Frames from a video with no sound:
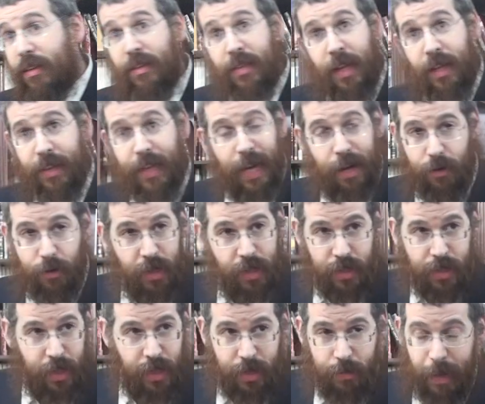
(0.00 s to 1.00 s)
Till now
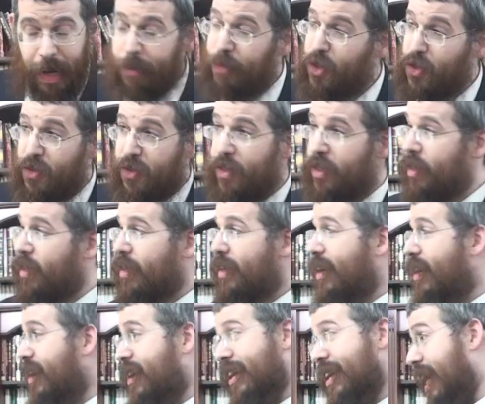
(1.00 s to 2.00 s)
is mamish
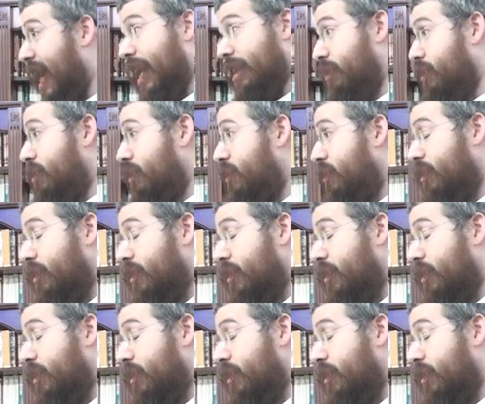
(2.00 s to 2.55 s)
glatt.